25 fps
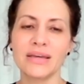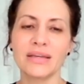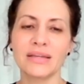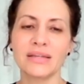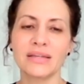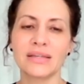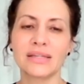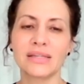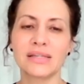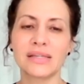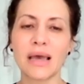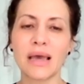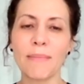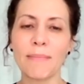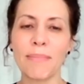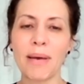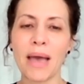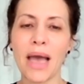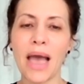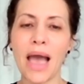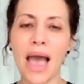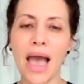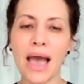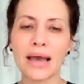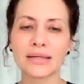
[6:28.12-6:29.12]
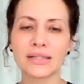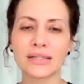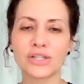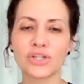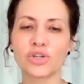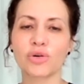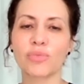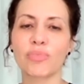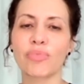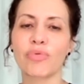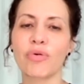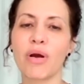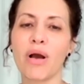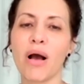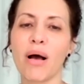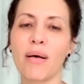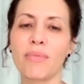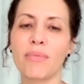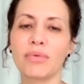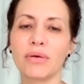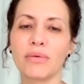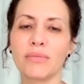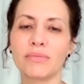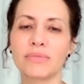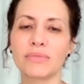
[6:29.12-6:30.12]
Step past your
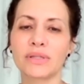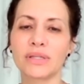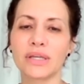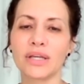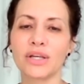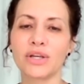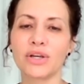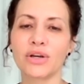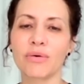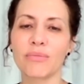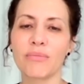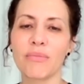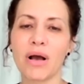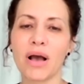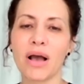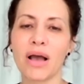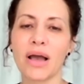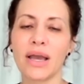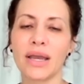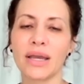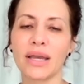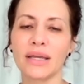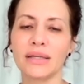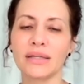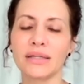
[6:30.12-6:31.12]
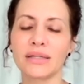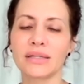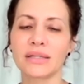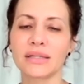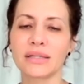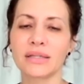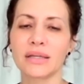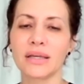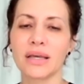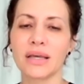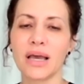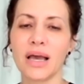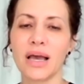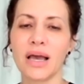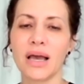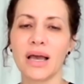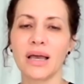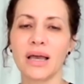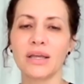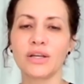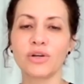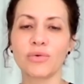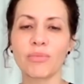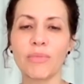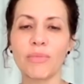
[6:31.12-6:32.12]
problems in your mind,
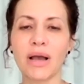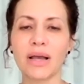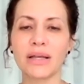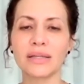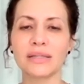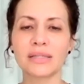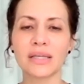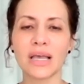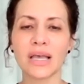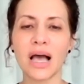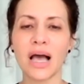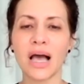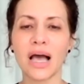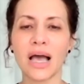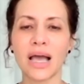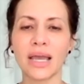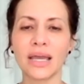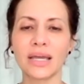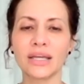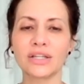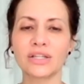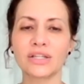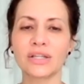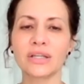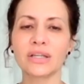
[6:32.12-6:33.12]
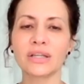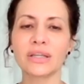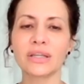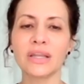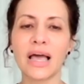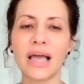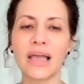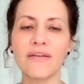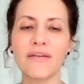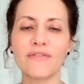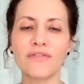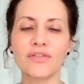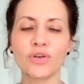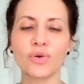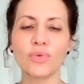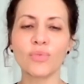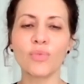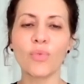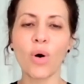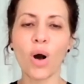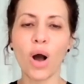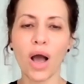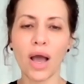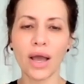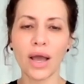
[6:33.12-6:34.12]
in your mind's eye, to the life you
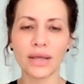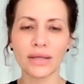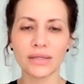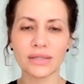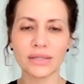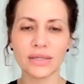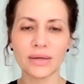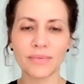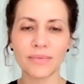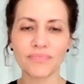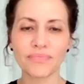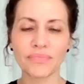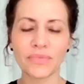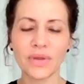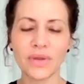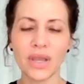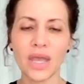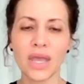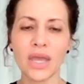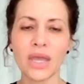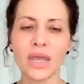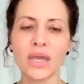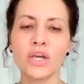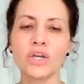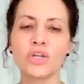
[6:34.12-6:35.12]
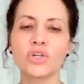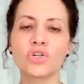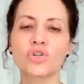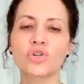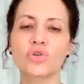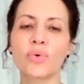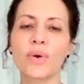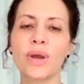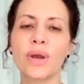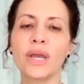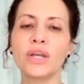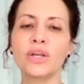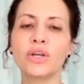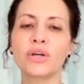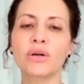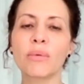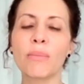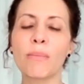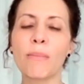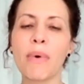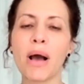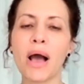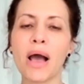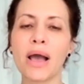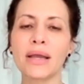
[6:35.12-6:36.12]
want. Train your
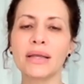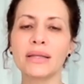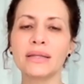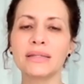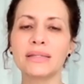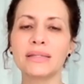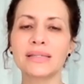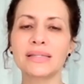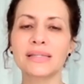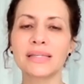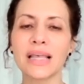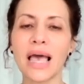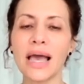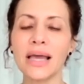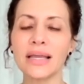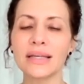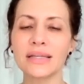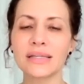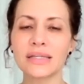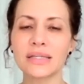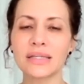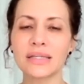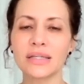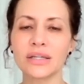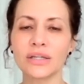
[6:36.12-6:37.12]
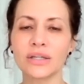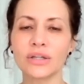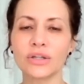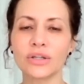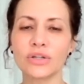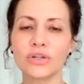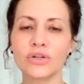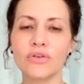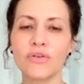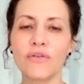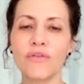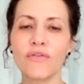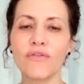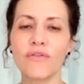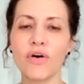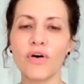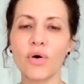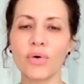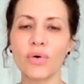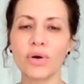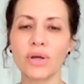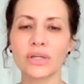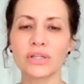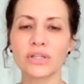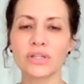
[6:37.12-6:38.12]
mindset to
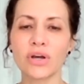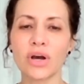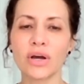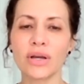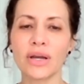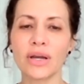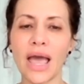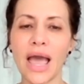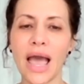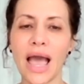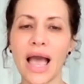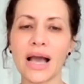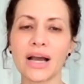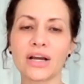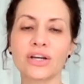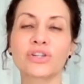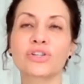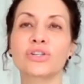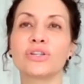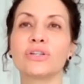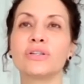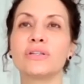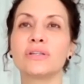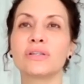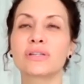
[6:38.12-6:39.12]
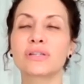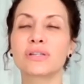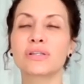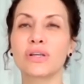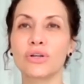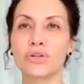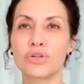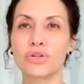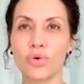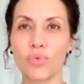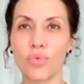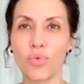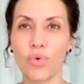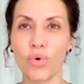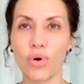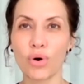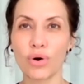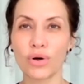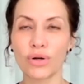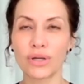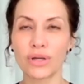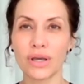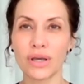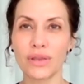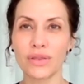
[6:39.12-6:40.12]
focus on actions
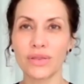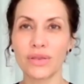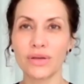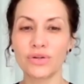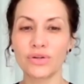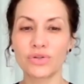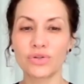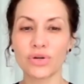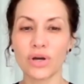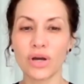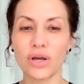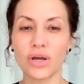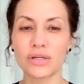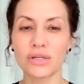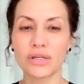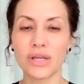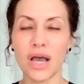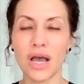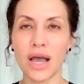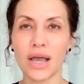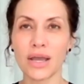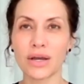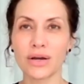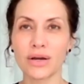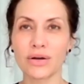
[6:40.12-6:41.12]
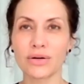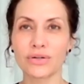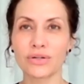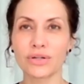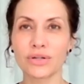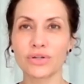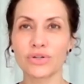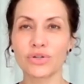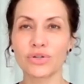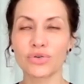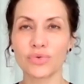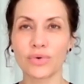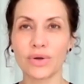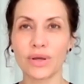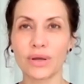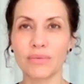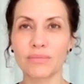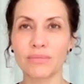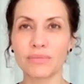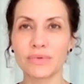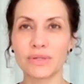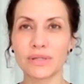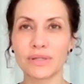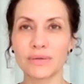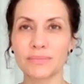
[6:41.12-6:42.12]
toward the desired
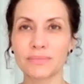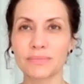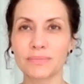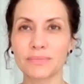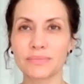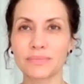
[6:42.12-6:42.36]
dreams.